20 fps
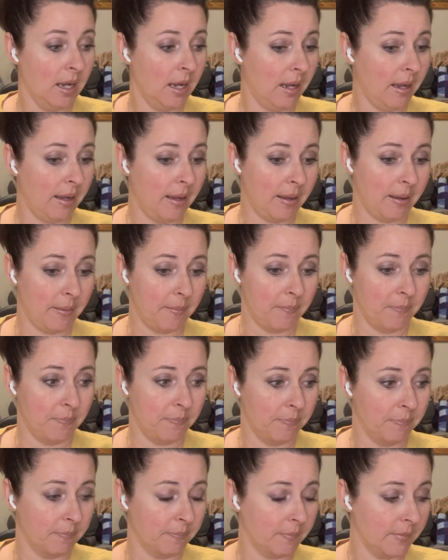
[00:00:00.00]

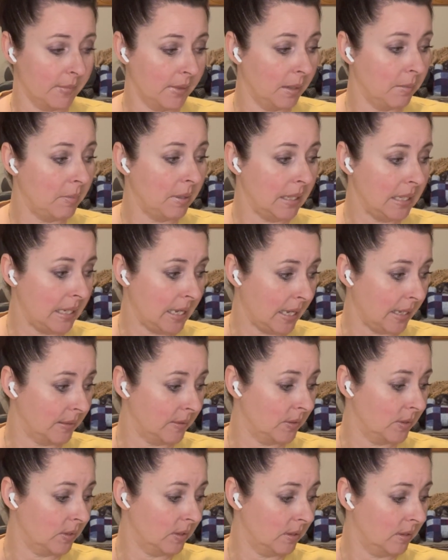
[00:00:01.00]
But
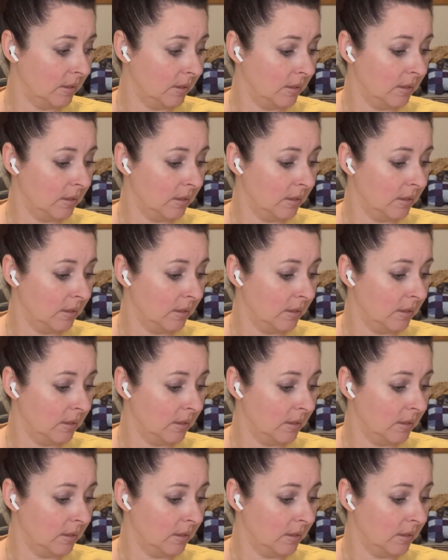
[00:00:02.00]
yes,